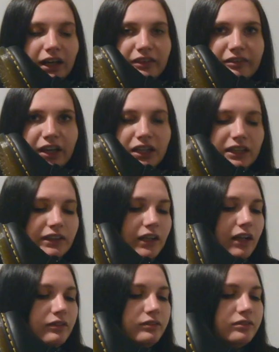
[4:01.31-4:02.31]
I fell in
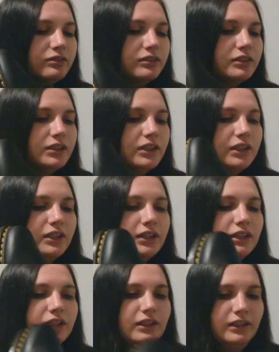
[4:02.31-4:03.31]
love.
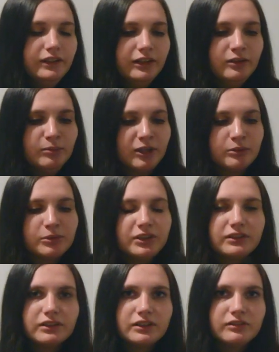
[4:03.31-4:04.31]
They remind
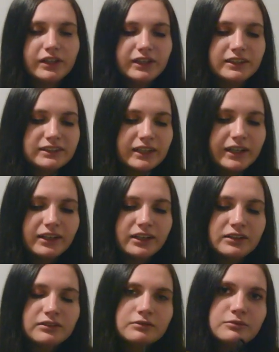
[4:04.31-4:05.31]
me of a
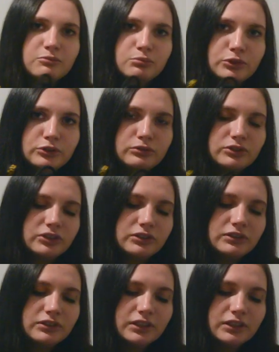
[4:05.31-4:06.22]
skating boot.